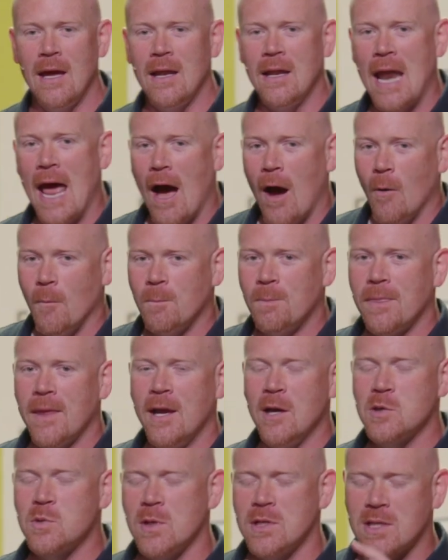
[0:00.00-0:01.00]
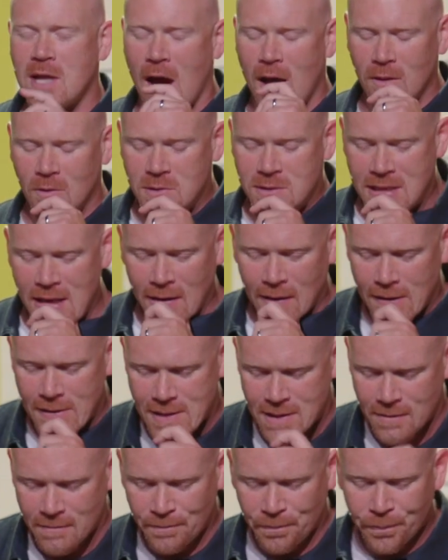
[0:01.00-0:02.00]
Now, here's what scholars tell us